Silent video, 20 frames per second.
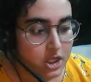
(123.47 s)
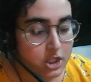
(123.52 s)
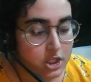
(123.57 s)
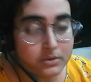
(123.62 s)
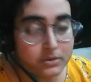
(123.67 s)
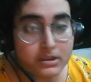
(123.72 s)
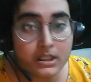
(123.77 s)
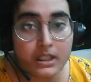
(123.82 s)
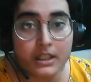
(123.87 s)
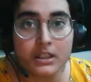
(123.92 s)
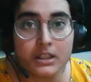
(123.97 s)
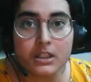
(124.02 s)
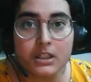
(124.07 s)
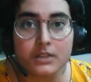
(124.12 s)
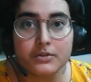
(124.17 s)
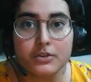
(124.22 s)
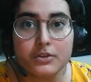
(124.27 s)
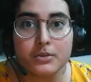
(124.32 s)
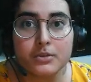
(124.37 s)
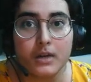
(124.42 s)
You will
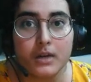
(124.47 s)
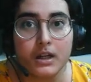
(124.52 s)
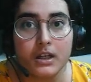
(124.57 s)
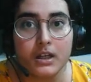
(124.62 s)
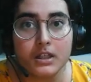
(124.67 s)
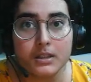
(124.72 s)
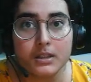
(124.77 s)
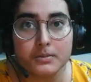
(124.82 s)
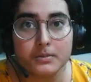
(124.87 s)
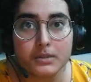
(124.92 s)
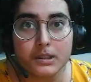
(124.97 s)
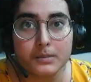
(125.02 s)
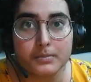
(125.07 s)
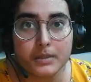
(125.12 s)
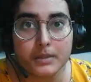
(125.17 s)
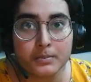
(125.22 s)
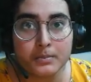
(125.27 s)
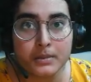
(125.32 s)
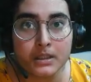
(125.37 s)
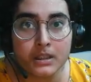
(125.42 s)
interview multiple
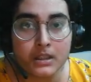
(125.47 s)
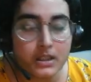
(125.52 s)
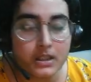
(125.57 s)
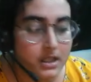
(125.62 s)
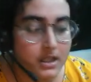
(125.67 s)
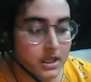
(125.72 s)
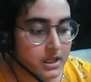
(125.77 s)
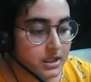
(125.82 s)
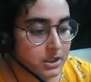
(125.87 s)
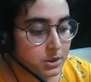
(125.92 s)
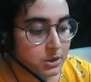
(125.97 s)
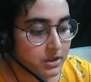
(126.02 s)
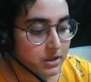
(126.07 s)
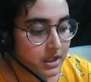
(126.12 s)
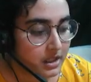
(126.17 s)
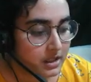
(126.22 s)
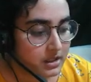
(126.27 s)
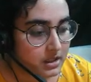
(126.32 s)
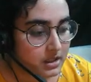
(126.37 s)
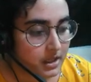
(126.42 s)
people to
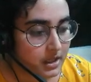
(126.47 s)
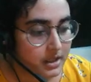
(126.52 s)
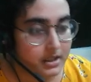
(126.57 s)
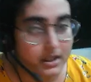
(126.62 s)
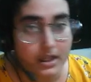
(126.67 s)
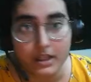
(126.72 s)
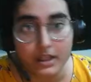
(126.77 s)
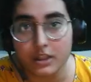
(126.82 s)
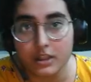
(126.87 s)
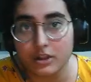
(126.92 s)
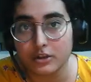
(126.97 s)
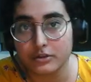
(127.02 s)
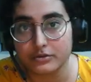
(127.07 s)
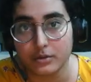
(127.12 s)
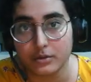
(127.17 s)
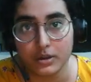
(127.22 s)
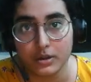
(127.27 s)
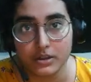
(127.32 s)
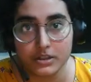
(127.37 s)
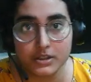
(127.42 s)
get an idea of
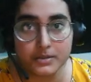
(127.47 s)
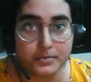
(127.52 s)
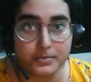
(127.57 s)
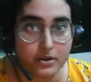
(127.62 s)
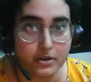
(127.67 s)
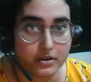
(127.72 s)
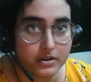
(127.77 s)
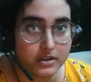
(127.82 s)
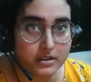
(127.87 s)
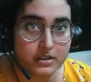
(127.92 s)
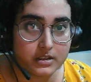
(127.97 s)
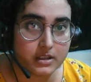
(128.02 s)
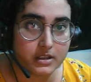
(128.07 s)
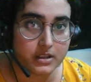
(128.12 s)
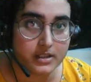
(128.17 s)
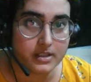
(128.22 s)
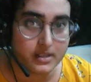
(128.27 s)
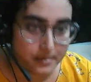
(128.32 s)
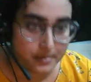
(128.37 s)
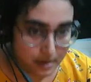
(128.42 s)
what the product
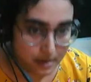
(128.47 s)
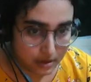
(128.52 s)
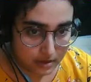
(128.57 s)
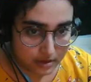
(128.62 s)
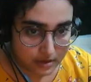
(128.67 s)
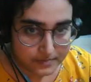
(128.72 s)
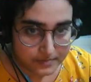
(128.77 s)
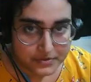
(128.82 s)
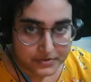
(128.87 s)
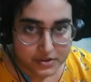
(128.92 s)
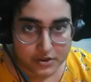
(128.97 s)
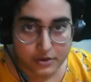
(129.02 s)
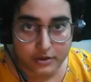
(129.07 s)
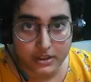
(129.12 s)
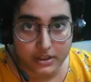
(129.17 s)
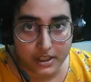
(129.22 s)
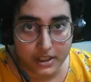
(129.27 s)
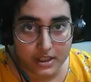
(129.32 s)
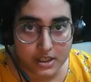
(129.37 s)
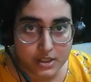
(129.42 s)
is about. So
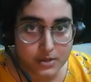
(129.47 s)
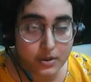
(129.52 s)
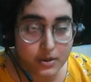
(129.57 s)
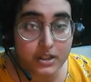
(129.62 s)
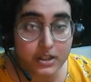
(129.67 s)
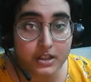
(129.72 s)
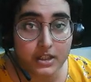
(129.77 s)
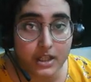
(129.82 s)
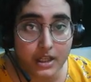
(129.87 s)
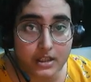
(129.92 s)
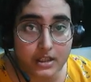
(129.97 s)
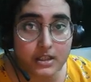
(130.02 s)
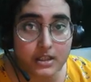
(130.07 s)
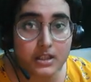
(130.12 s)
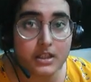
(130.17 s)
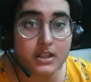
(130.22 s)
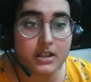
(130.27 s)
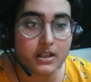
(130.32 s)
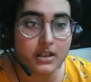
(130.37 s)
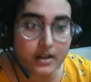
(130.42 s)
that is what
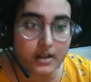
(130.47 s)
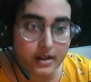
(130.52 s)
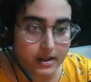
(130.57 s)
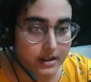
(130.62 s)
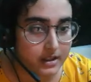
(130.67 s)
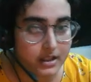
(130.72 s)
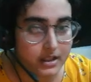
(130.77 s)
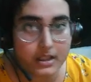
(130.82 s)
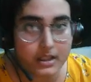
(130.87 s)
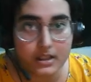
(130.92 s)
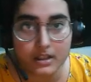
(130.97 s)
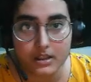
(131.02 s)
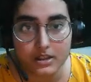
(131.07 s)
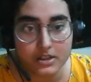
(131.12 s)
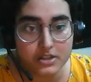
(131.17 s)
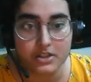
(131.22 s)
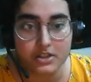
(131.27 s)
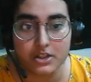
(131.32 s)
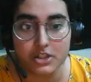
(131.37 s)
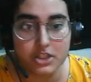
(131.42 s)
technical writing
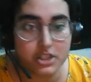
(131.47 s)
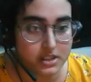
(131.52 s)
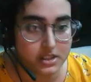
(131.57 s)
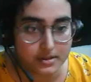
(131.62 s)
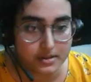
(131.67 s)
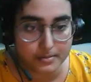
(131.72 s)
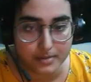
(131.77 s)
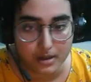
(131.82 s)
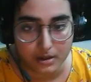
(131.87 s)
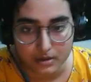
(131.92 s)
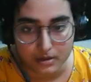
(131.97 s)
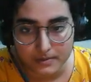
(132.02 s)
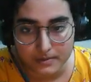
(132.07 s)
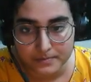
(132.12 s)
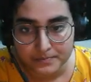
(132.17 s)
research is about.